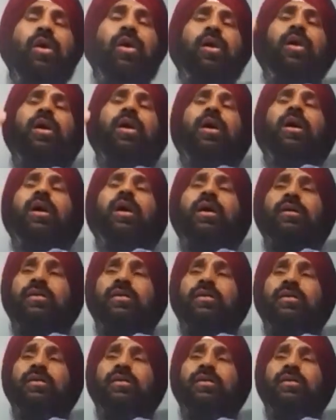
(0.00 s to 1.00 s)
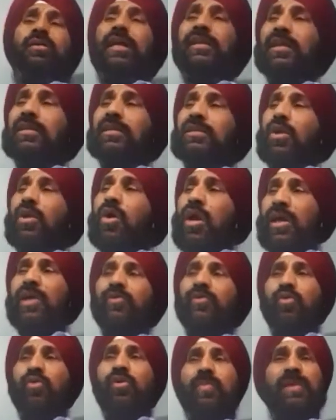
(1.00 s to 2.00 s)
that is a low
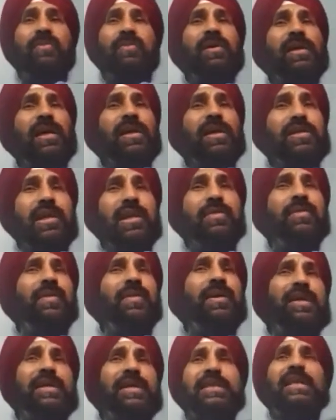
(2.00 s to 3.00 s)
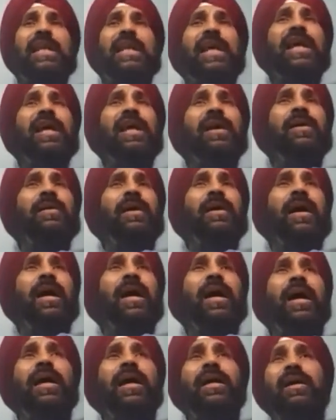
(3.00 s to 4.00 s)
hanging fruit which we can achieve very easily
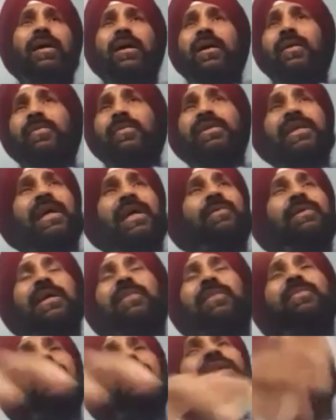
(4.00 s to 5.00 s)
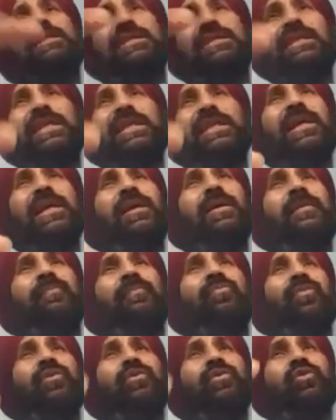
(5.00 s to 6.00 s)
and which can be done very easily.
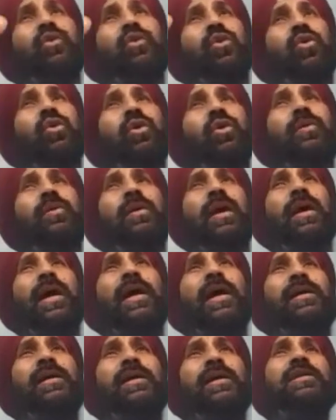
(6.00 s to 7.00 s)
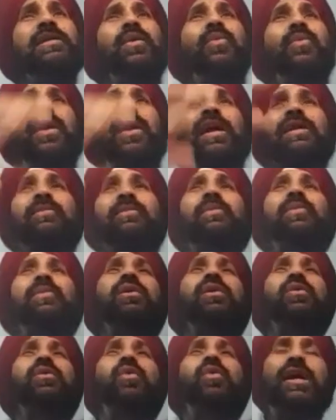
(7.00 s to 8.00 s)
So, and its effect will be
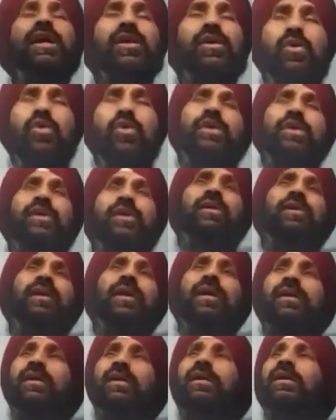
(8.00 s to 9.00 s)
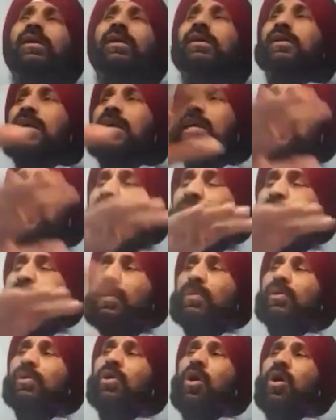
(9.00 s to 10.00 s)
quite good. Like tension will be
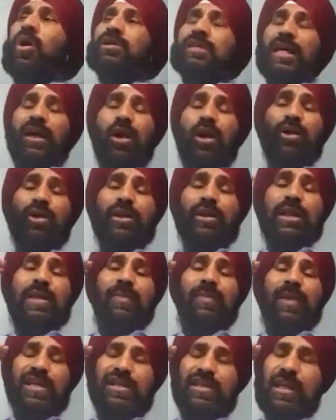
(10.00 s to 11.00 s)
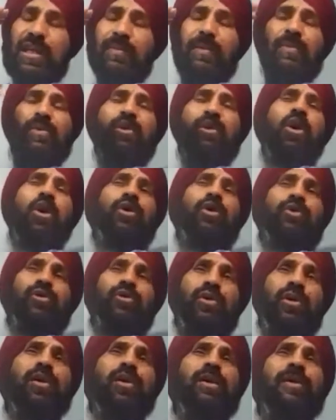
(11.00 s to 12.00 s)
gone, psychological pressure will be gone,